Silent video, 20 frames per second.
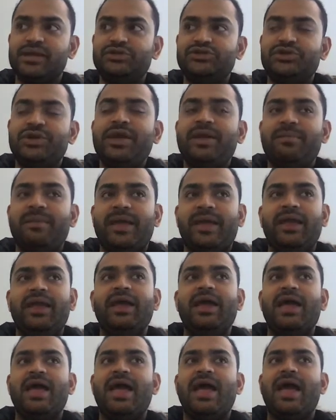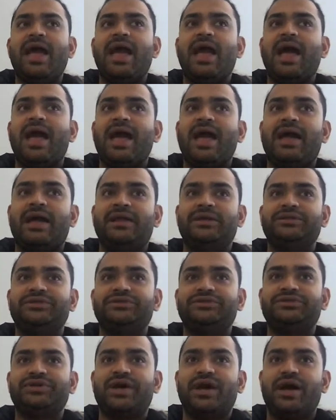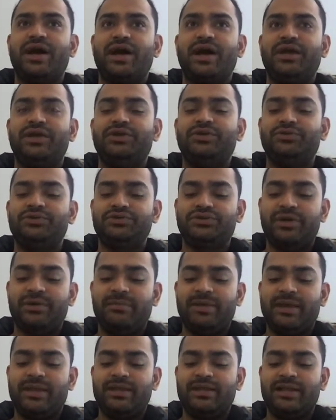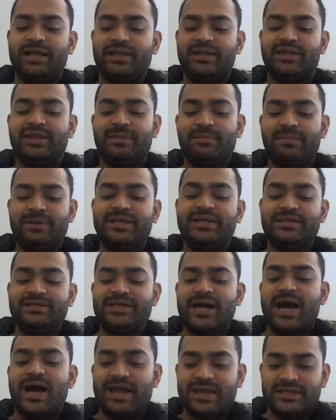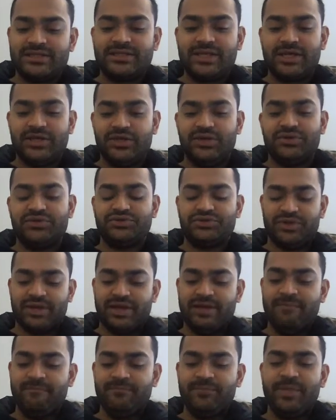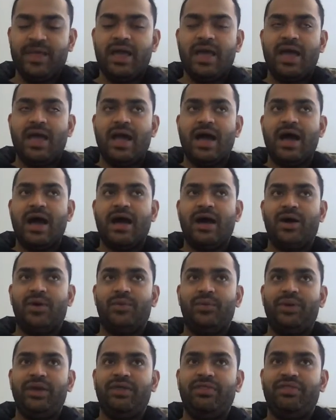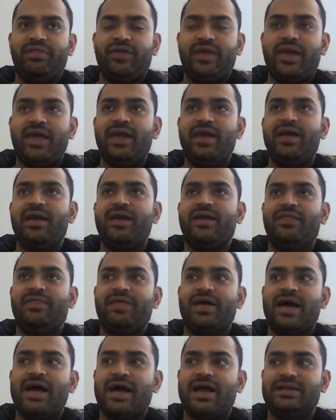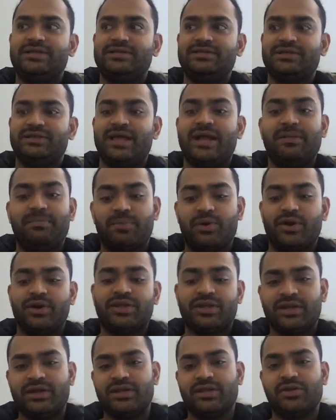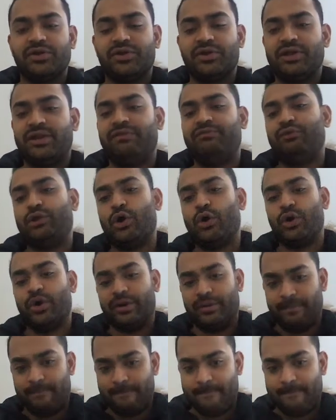dreaming and you're dreaming that somebody died in your dream, we think that that person is going to live longer.